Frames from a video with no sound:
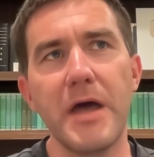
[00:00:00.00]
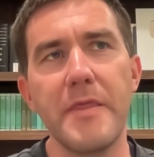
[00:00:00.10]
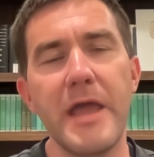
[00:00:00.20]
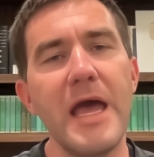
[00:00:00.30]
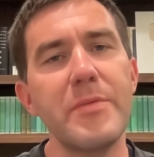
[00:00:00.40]

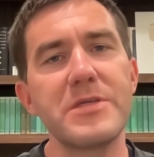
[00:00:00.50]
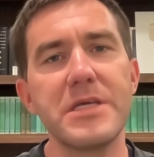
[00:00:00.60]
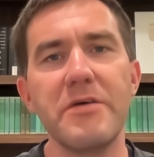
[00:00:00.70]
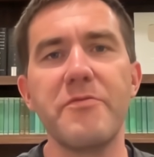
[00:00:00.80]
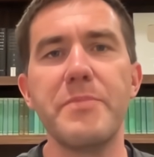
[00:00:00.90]
the habit
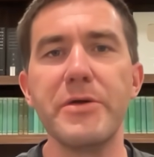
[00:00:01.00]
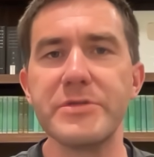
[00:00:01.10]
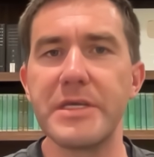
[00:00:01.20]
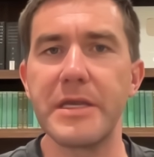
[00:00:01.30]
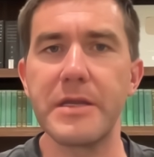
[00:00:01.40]
of
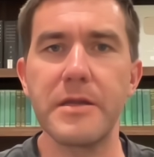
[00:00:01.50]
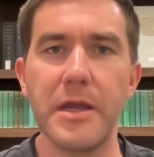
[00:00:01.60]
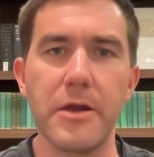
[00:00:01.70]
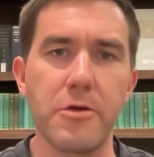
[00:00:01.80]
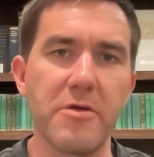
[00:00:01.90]
building
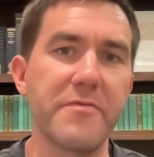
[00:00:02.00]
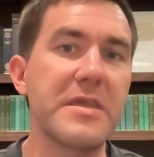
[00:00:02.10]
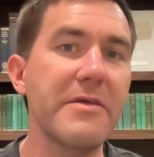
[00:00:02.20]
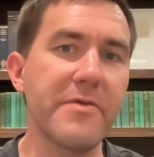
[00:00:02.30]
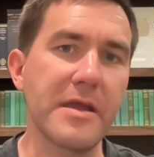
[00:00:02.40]
or of
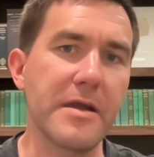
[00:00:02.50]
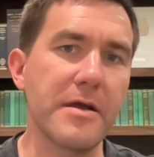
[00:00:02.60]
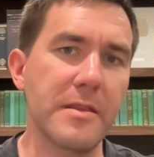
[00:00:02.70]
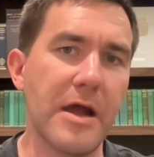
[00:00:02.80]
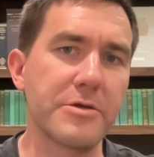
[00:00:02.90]
giving
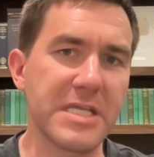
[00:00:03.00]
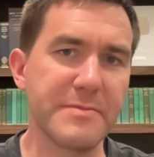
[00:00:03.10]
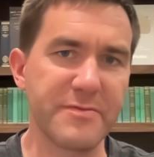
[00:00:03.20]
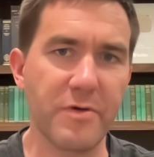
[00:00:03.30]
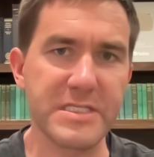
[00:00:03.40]
large
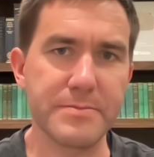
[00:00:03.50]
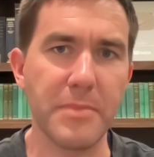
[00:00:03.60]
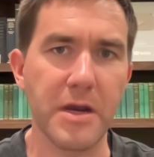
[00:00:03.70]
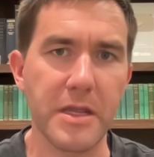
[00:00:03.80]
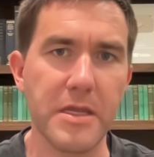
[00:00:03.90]
sums of one's
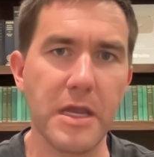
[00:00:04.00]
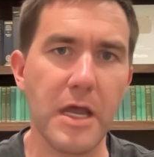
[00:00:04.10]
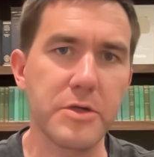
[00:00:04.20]
money